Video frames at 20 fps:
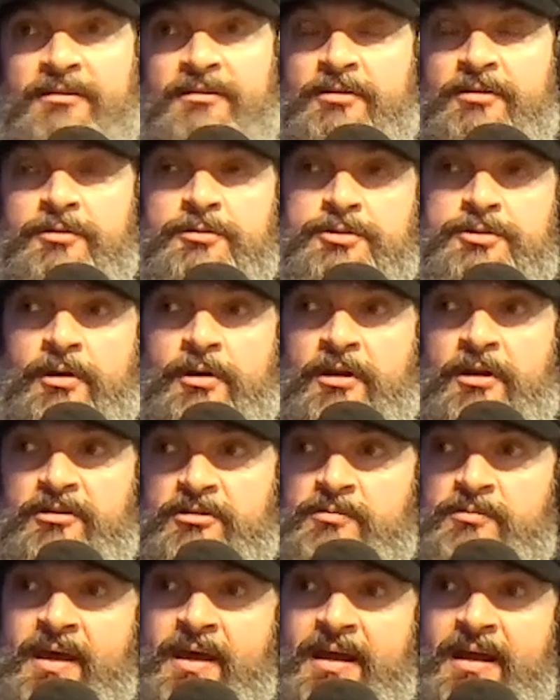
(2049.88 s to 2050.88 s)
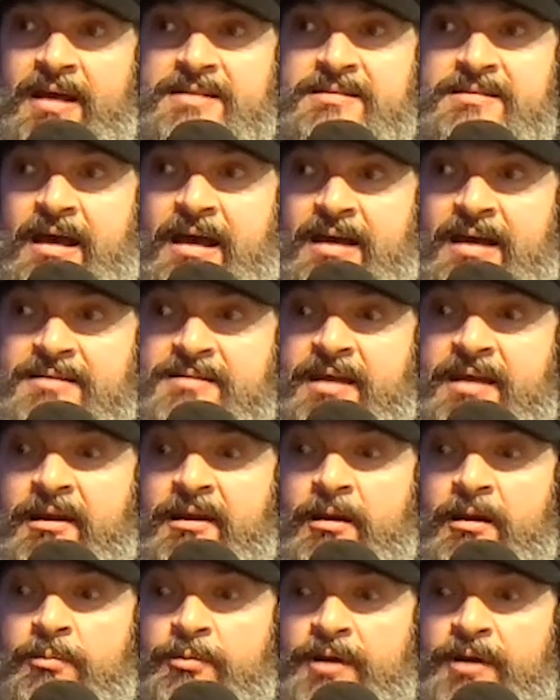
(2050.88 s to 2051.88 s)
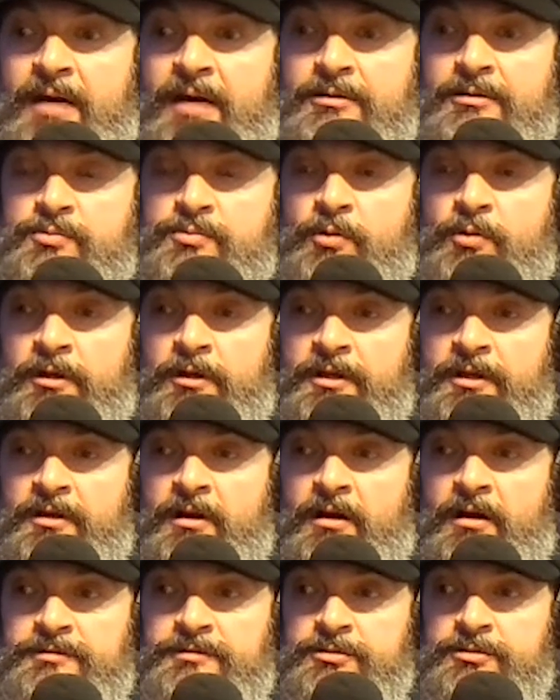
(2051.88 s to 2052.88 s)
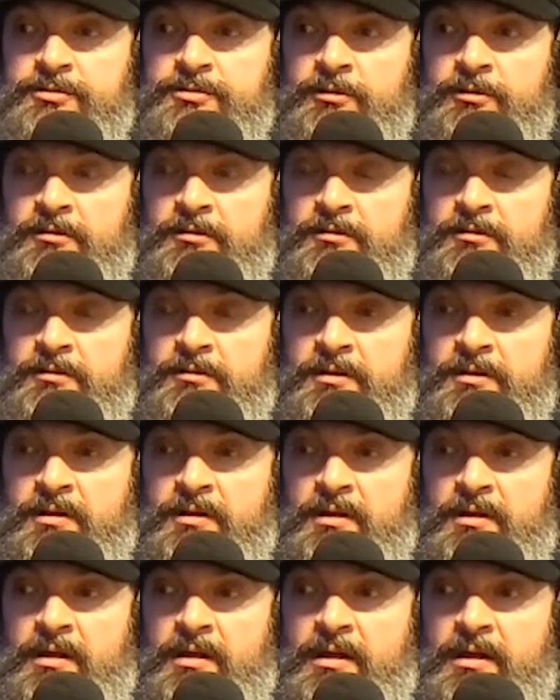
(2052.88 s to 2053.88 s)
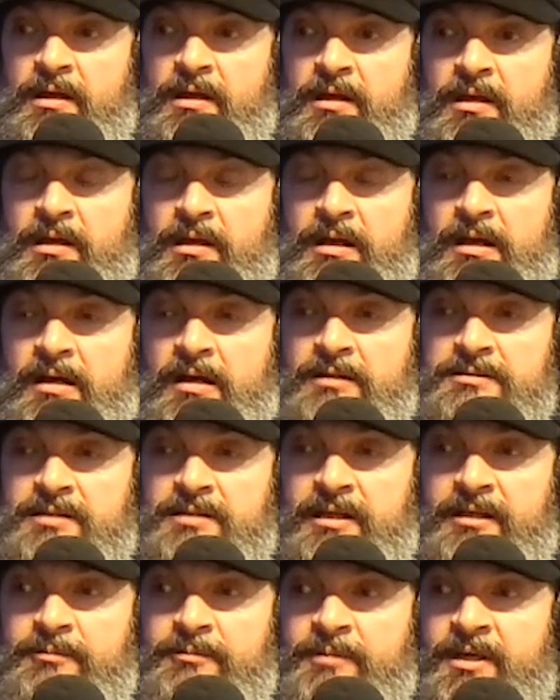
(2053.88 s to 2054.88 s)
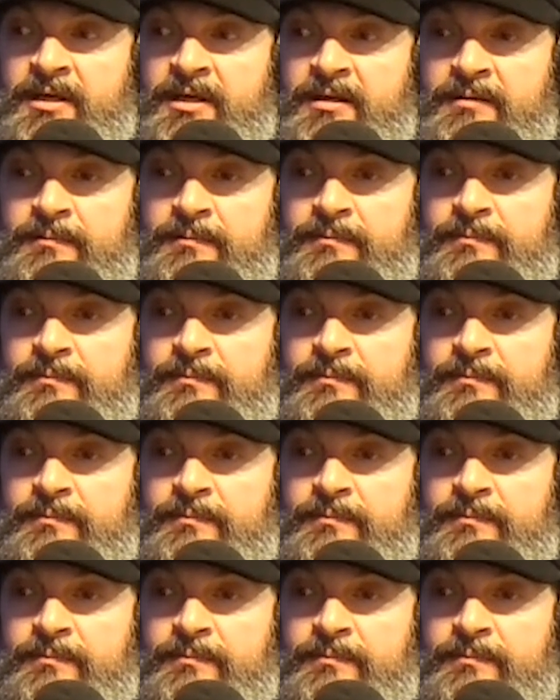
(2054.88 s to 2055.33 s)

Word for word: two choices, man. I sized that up when I was working offshore. And I was like, man,